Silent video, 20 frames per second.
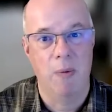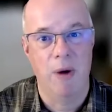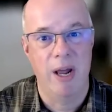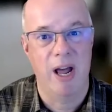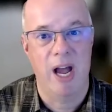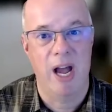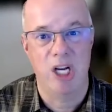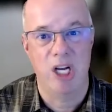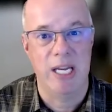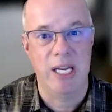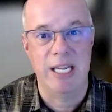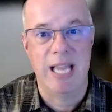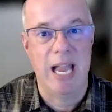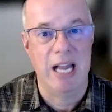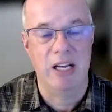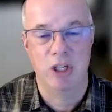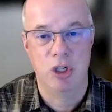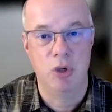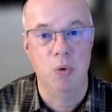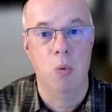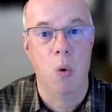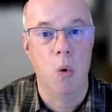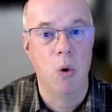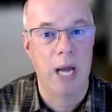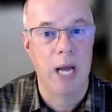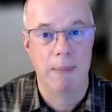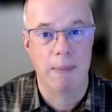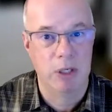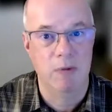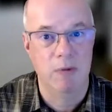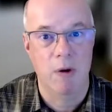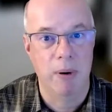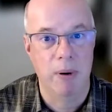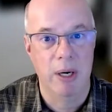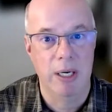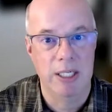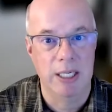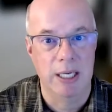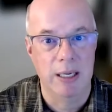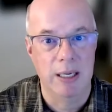I actually get to walk up to the
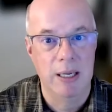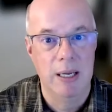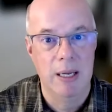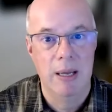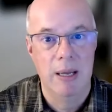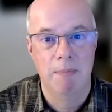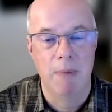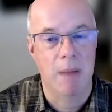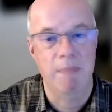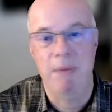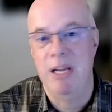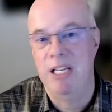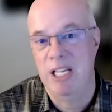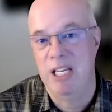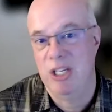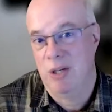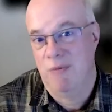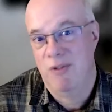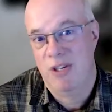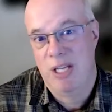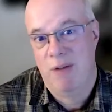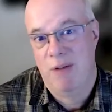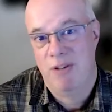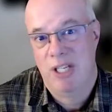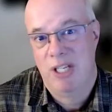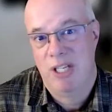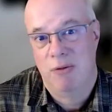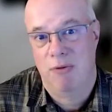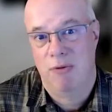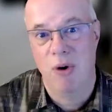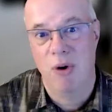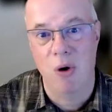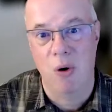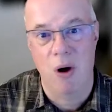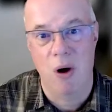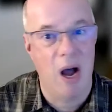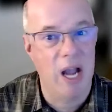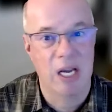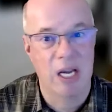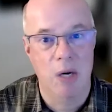printer. My meeting's on the 17th
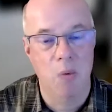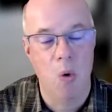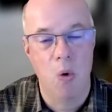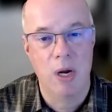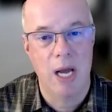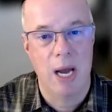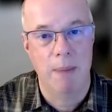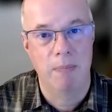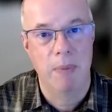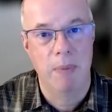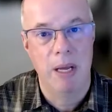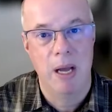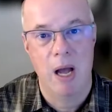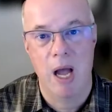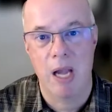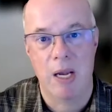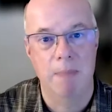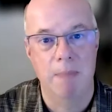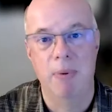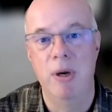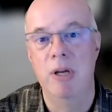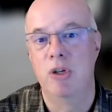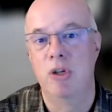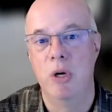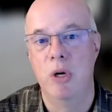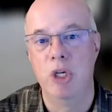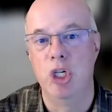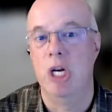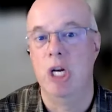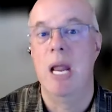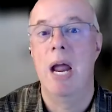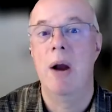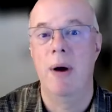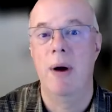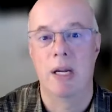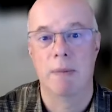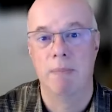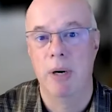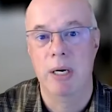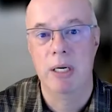floor. I can walk up, I can print to a
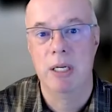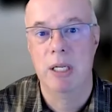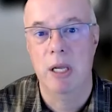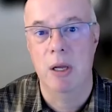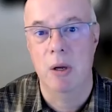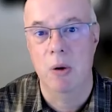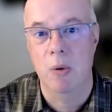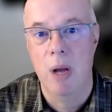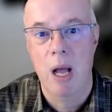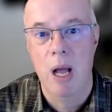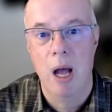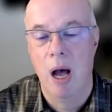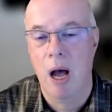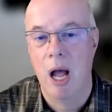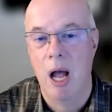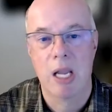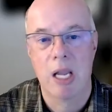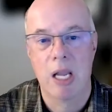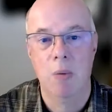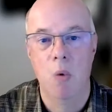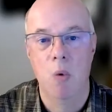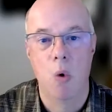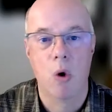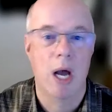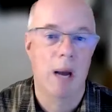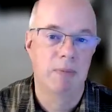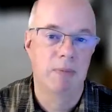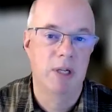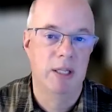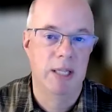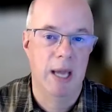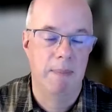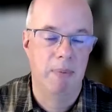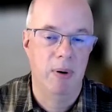generic print queue. I can walk up to that